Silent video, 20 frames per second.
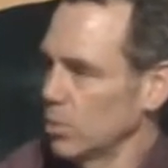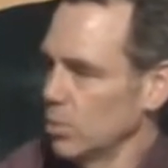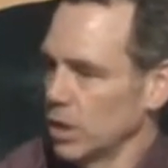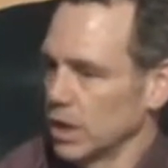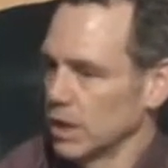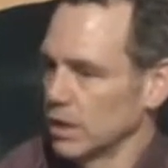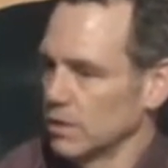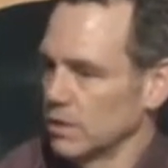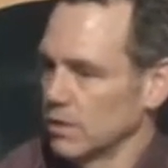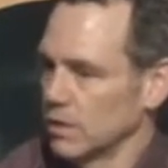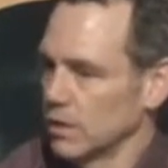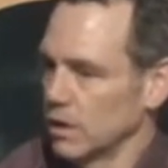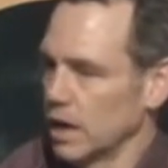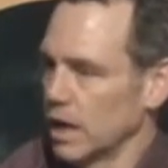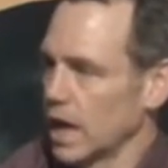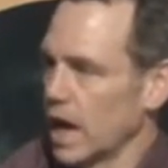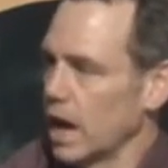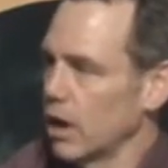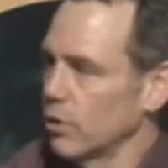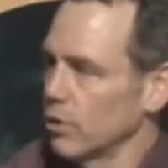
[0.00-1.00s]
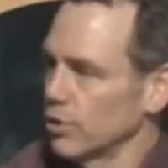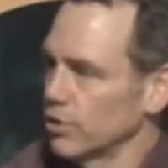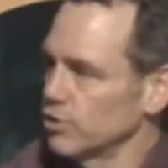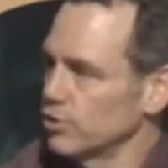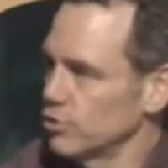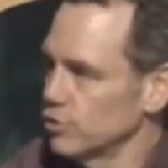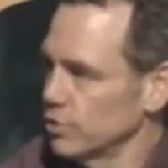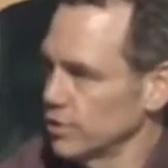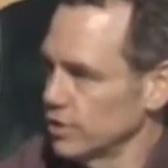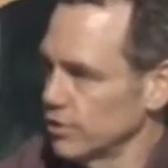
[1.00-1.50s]
but an hour or
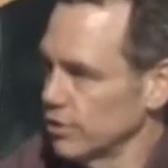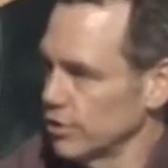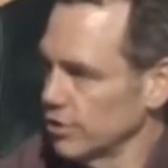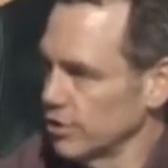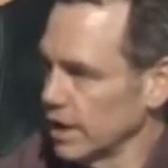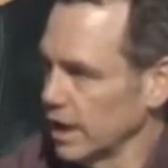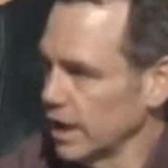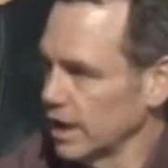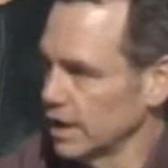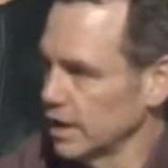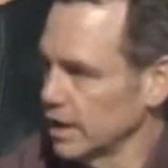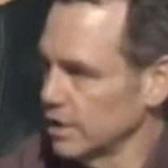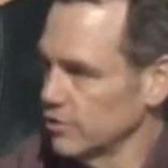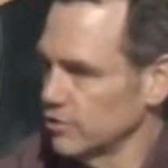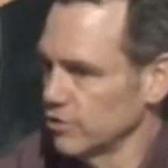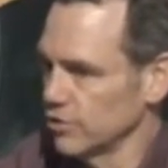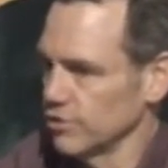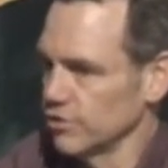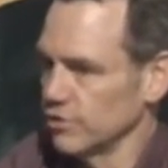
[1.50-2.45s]
two into their day. It's mm-hmm.